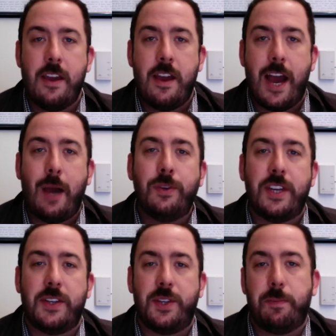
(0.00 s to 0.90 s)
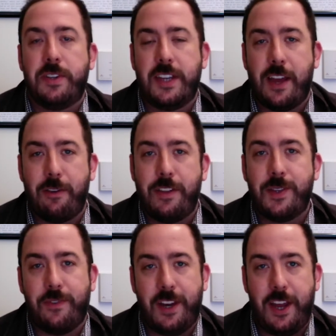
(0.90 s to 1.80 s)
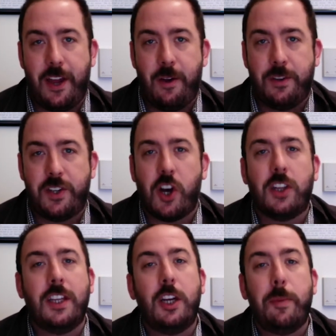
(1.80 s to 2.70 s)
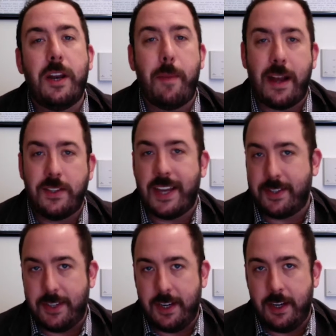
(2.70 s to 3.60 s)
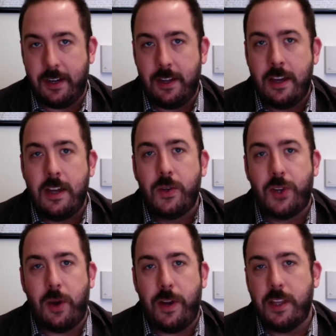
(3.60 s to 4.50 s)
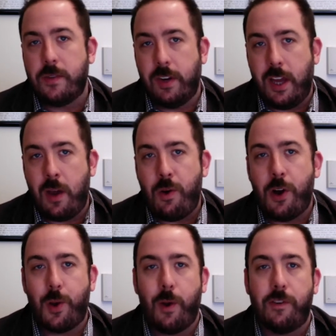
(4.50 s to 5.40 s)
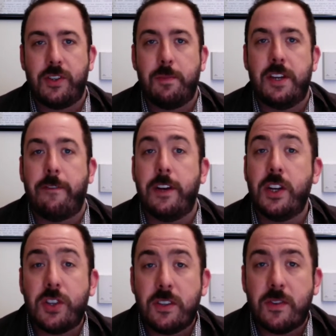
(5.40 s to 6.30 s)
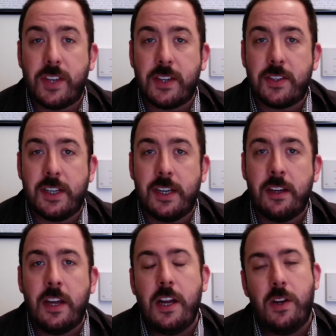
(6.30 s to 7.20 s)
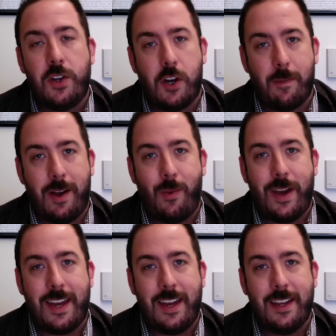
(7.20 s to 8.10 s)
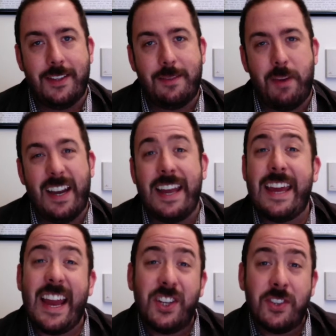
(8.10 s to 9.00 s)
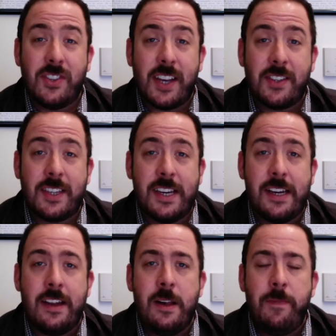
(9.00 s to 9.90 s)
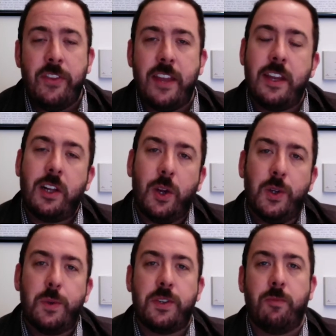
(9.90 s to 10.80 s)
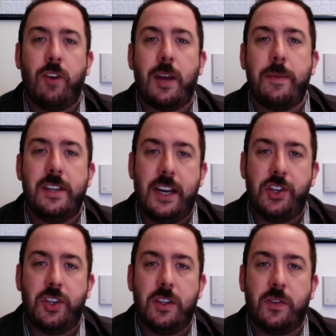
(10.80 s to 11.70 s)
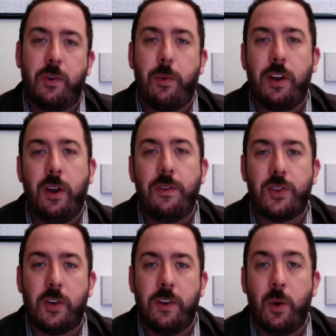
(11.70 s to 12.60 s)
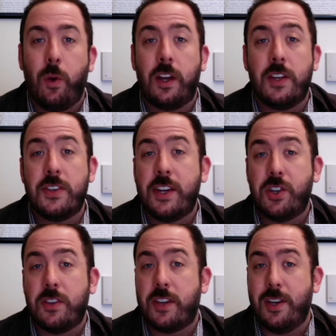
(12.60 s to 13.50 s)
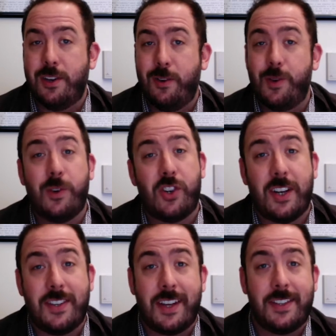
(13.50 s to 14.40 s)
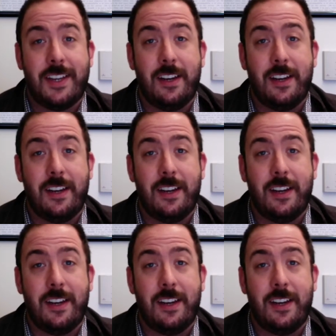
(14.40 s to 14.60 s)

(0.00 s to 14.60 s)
I was asked to put together this video to talk a little bit about sexting. So in this video, I'll go over some definitions of sexting, talk about why kids might engage in sexting, and then close with some recommendations for what youth-serving organizations can do to address sexting.